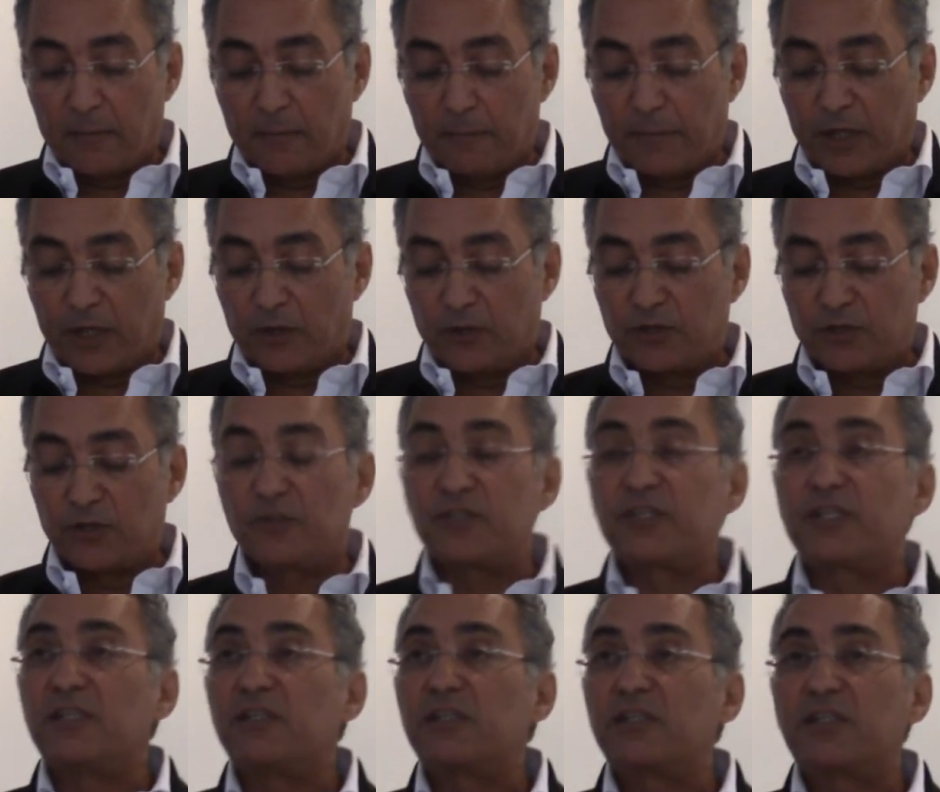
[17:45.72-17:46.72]
because you
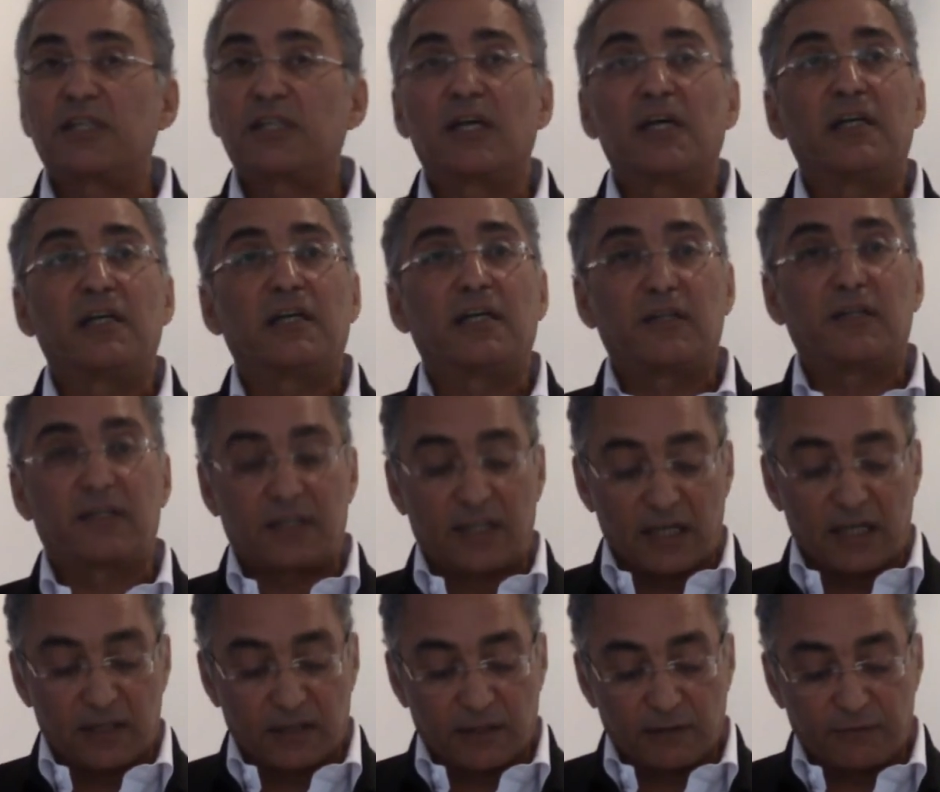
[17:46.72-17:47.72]
sincerely
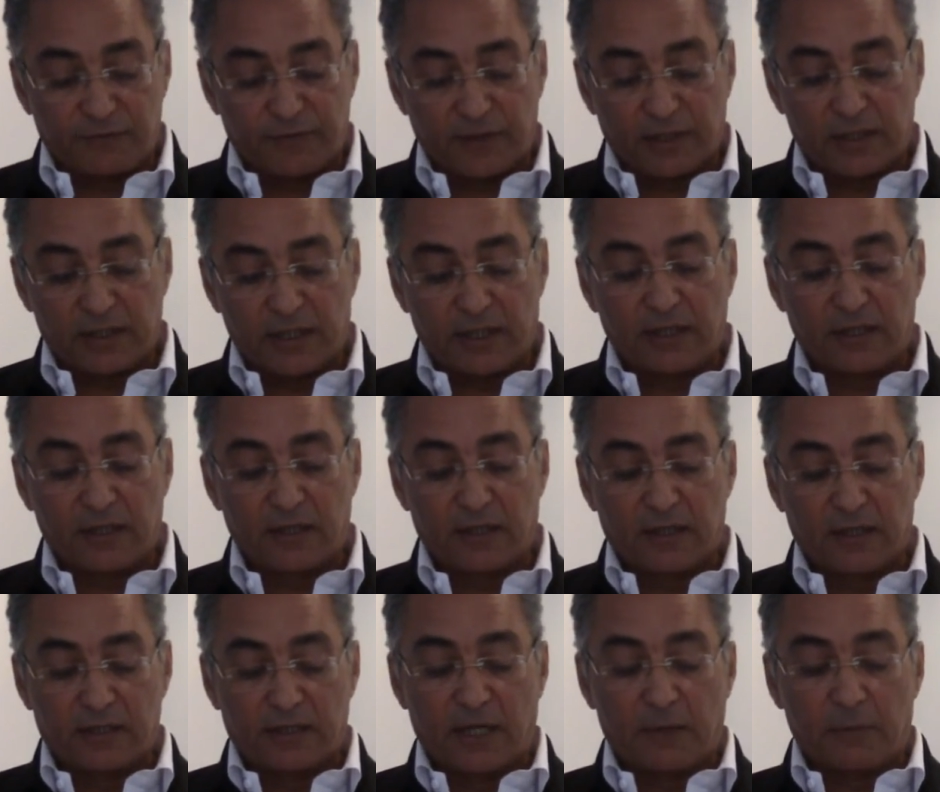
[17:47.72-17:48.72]
think differently,
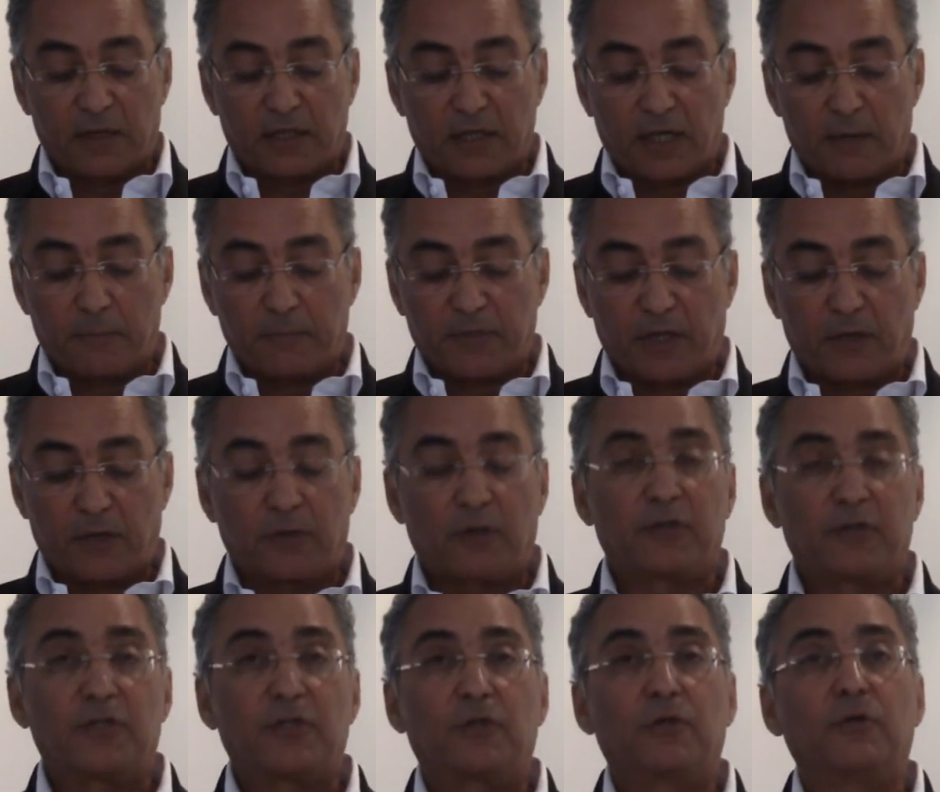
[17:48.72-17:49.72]
they will come down
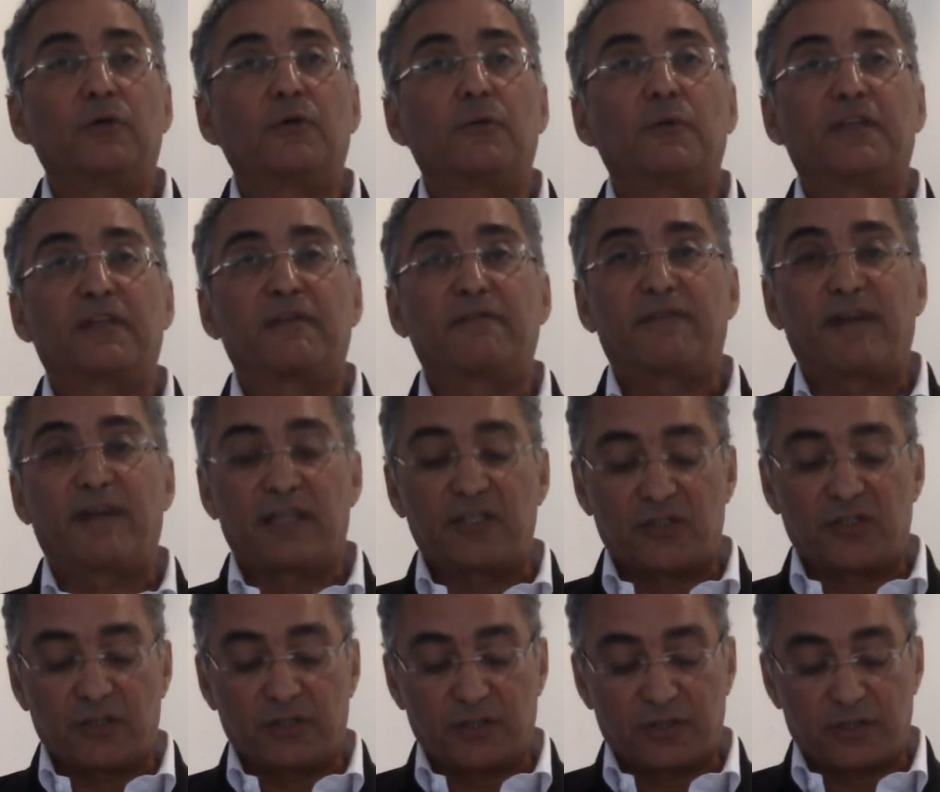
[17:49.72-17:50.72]
on you with a
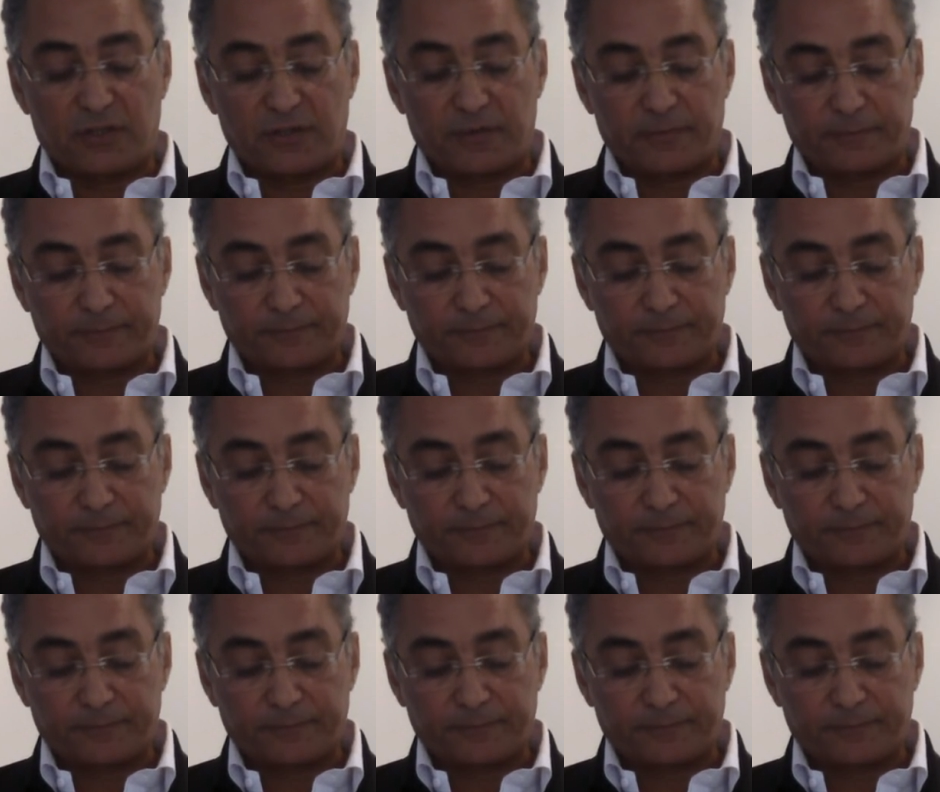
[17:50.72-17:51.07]
vengeance.